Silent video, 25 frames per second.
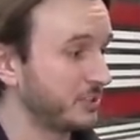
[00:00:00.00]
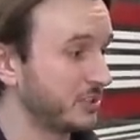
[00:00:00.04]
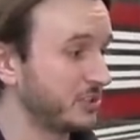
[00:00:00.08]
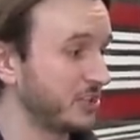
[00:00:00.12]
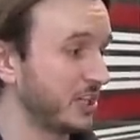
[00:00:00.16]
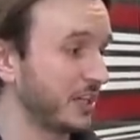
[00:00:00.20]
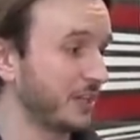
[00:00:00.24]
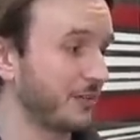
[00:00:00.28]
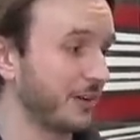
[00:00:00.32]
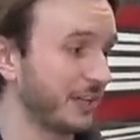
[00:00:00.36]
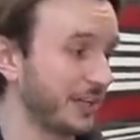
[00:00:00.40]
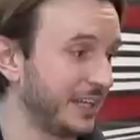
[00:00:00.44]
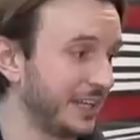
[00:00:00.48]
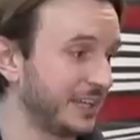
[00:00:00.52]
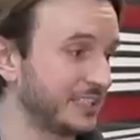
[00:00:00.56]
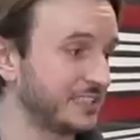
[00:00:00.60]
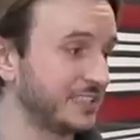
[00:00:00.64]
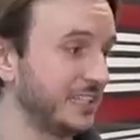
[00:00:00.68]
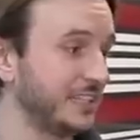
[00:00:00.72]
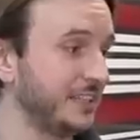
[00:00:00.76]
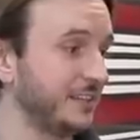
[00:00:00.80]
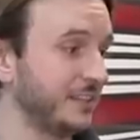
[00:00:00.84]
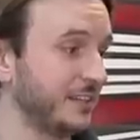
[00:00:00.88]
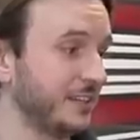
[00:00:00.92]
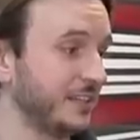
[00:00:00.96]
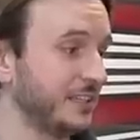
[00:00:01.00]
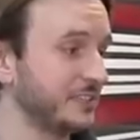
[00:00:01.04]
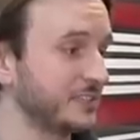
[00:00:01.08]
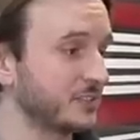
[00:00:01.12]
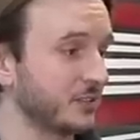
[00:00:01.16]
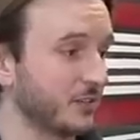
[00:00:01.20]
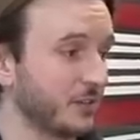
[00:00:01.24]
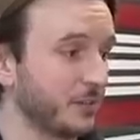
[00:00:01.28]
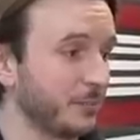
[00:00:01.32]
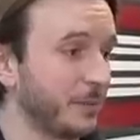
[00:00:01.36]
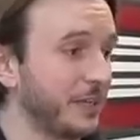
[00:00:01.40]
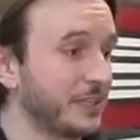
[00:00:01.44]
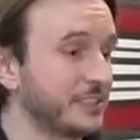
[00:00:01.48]
to generate less heat than this
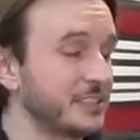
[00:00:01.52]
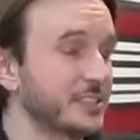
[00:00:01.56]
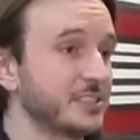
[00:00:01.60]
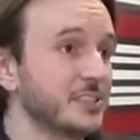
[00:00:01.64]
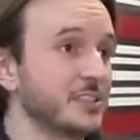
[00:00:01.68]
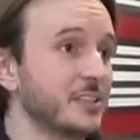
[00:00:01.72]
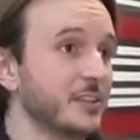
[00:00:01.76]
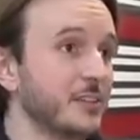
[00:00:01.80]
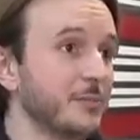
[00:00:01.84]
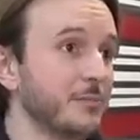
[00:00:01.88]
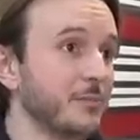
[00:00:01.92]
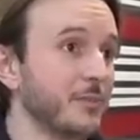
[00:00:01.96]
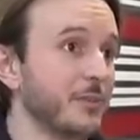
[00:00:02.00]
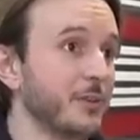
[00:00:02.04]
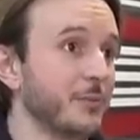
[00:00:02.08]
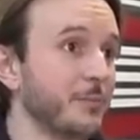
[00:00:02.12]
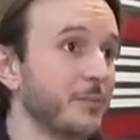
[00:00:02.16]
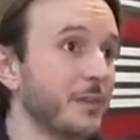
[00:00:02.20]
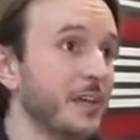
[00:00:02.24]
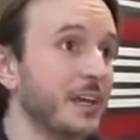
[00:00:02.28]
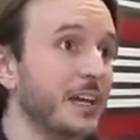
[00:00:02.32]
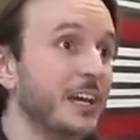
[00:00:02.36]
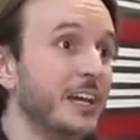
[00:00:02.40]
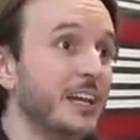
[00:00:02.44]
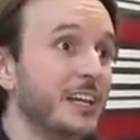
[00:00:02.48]
on the basis that, that